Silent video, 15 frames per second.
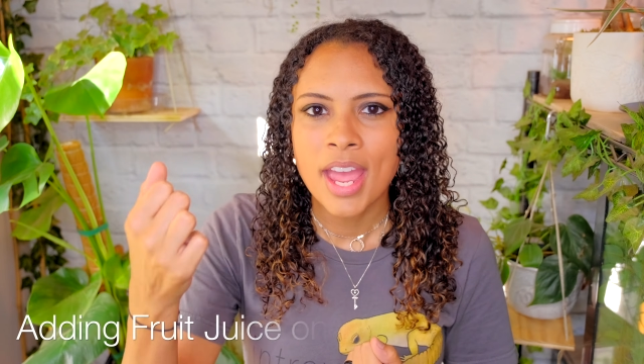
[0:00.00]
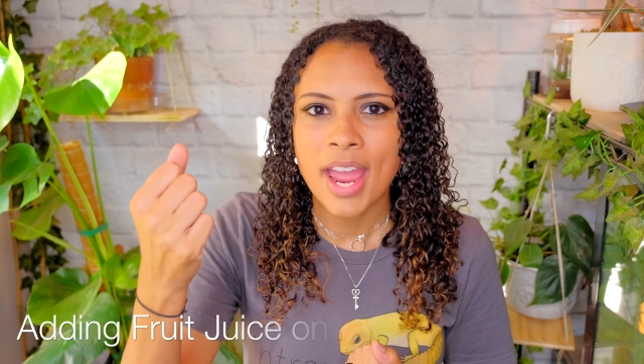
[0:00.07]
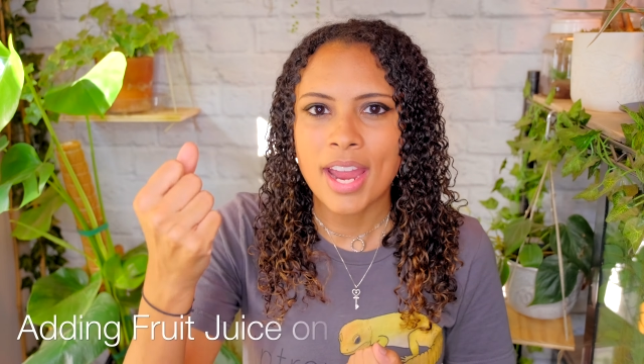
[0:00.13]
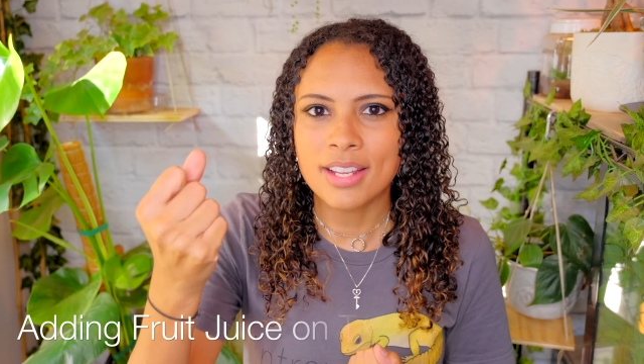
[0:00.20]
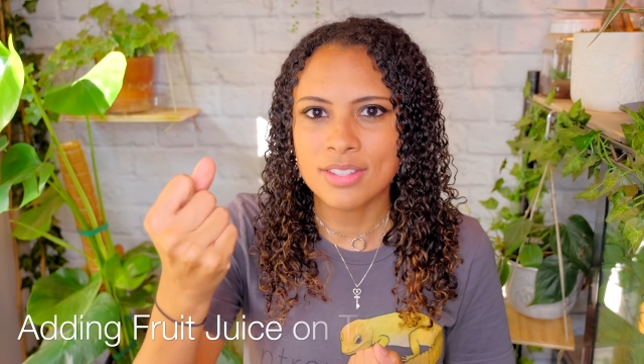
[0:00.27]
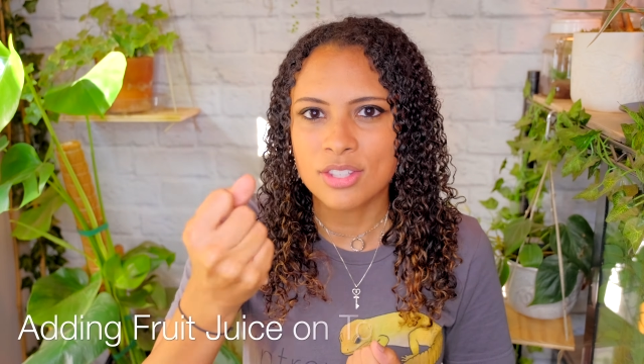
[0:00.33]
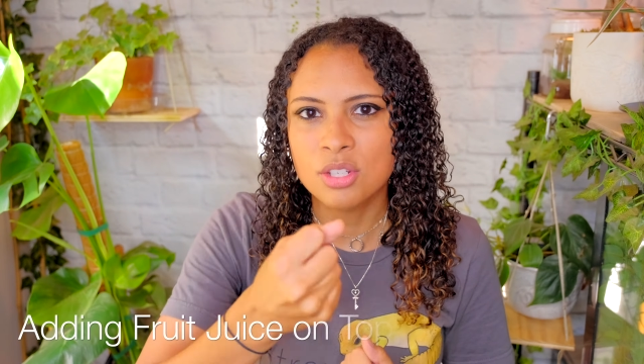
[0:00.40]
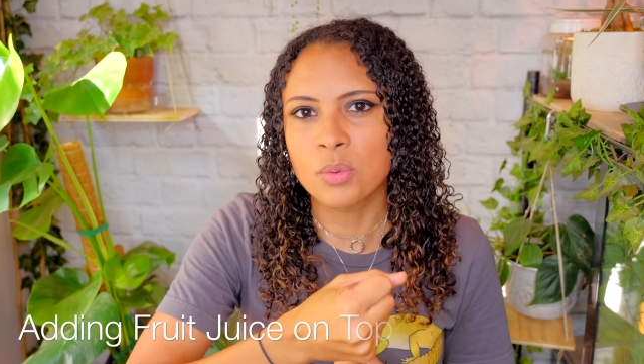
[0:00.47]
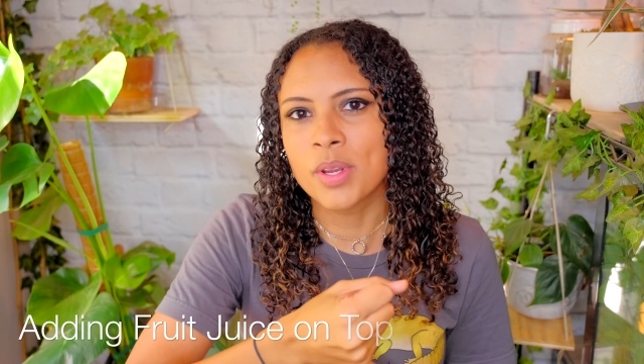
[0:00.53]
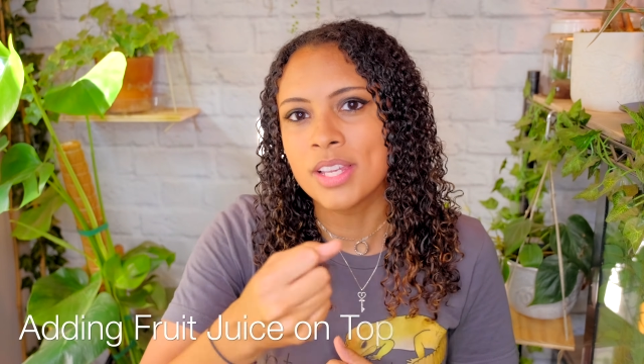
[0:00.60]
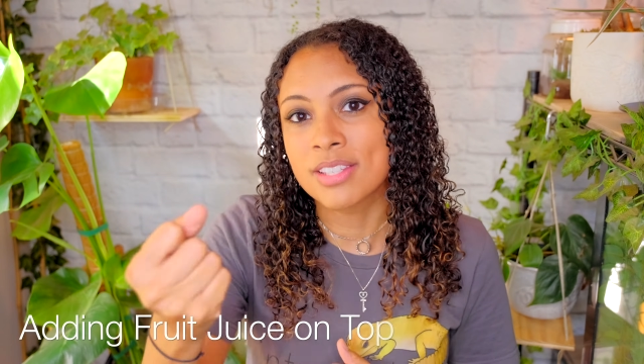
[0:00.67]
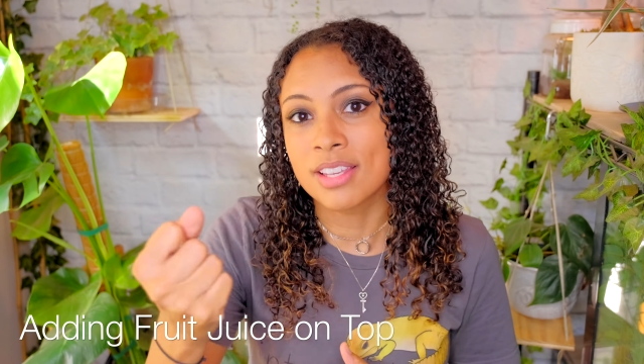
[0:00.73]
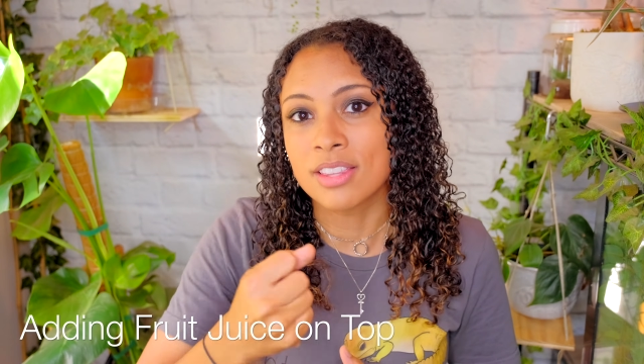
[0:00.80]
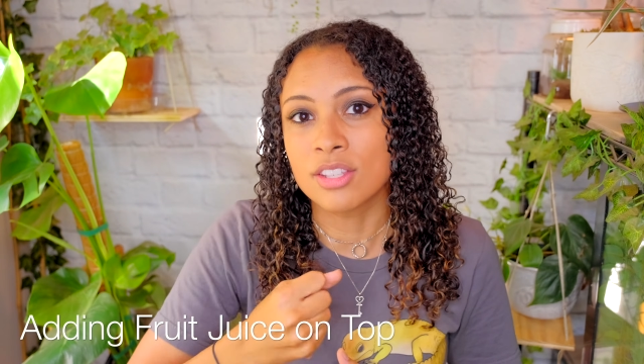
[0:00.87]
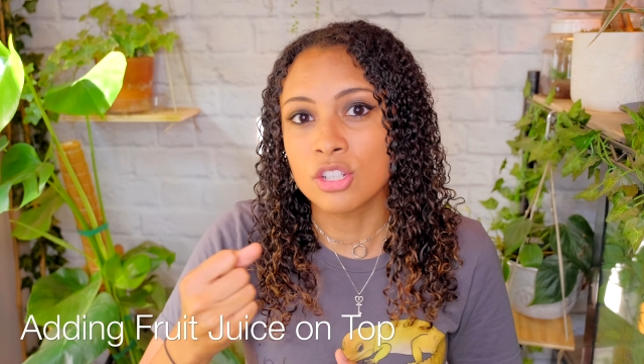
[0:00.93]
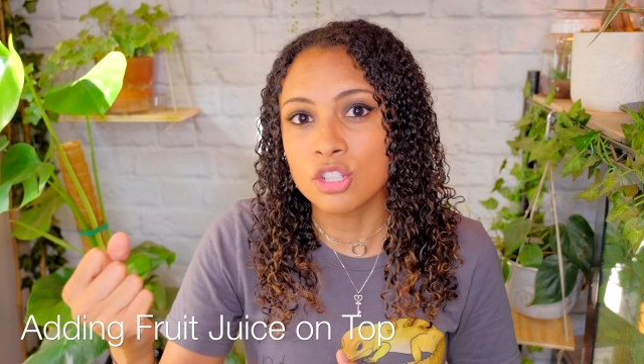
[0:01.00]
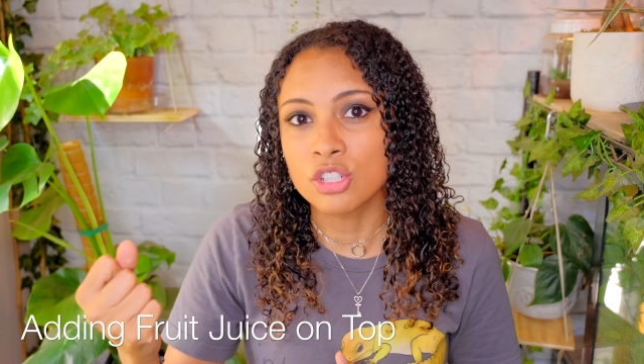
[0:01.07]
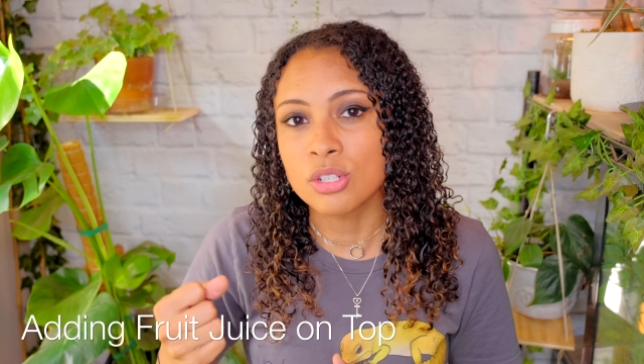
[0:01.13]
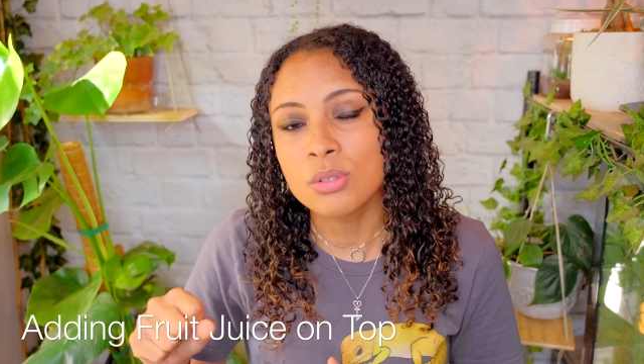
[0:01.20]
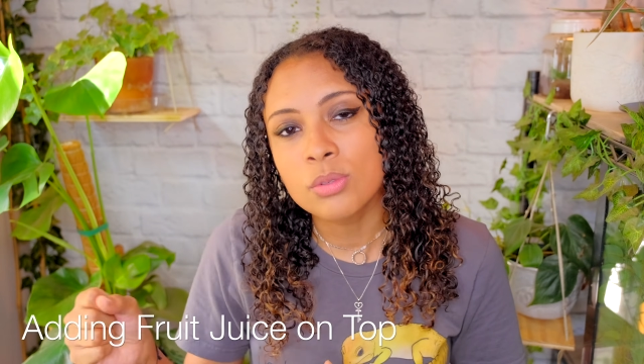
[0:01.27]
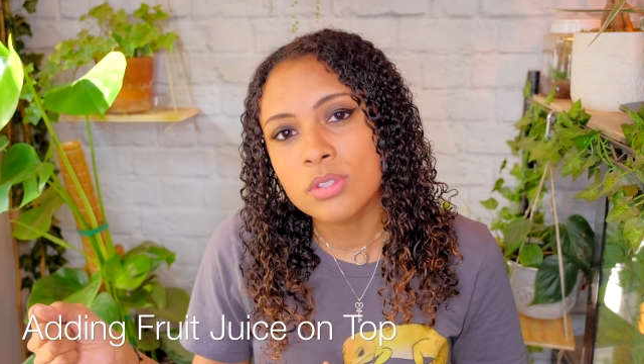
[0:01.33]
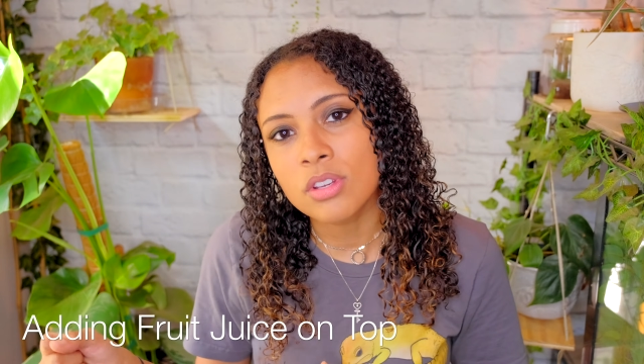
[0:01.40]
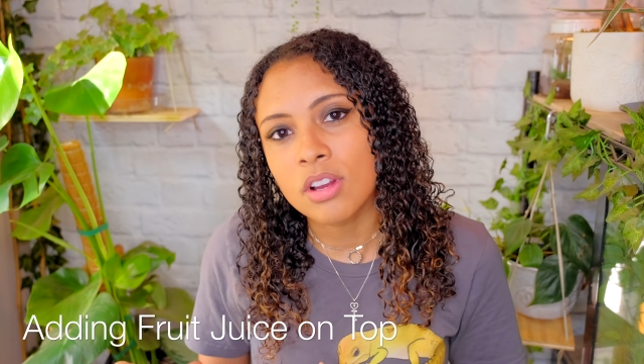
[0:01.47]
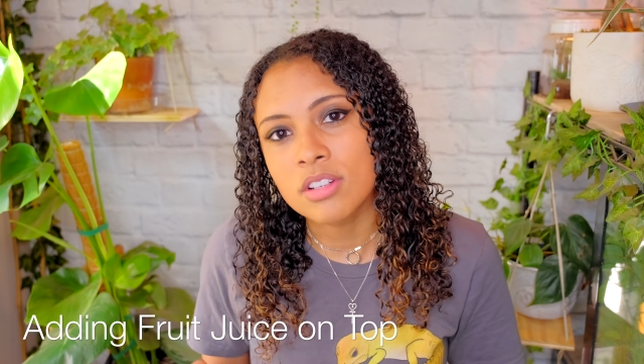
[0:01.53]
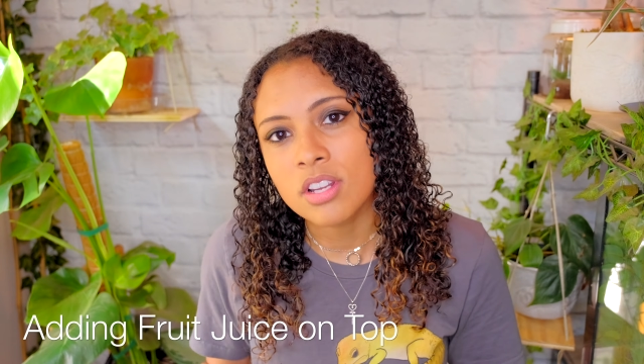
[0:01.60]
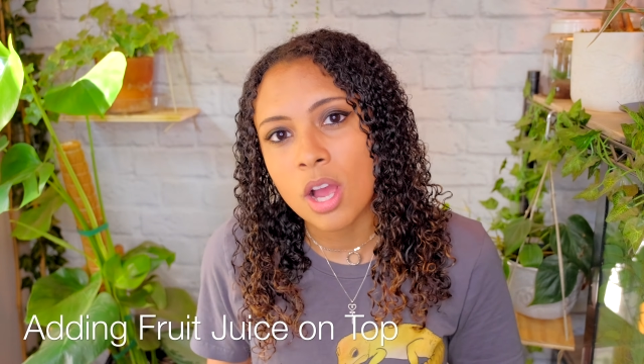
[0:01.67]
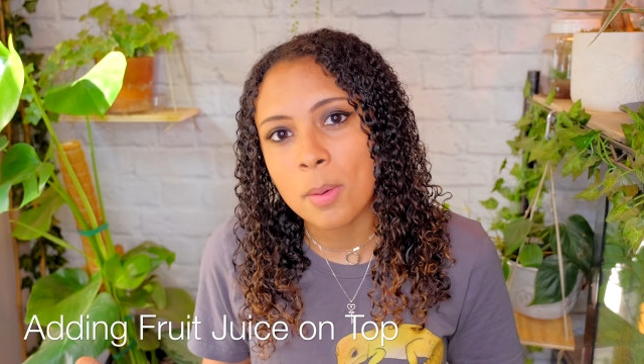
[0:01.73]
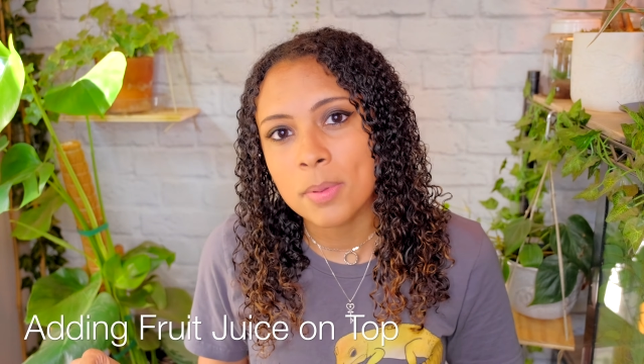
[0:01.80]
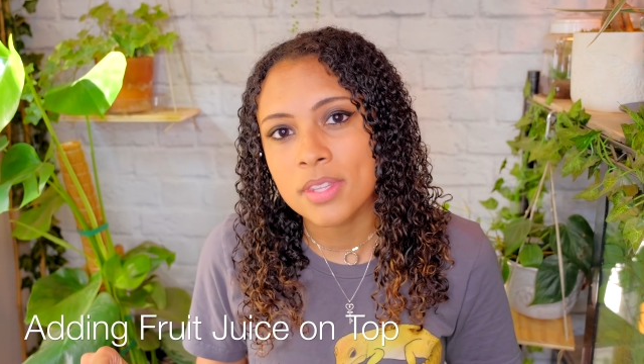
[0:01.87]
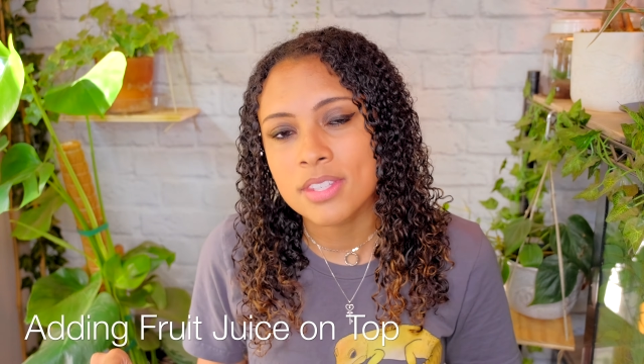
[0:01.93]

and squeezing the juice on top of the